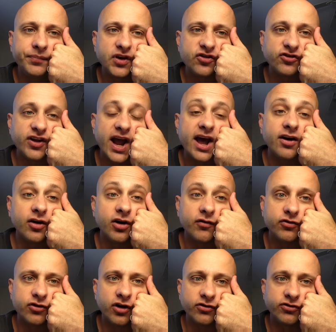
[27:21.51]
standard
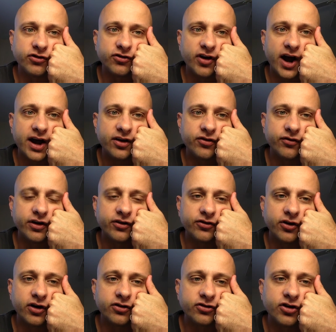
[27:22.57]
of social science
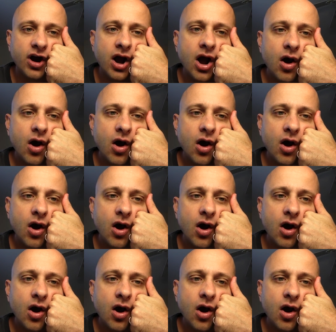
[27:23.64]
research.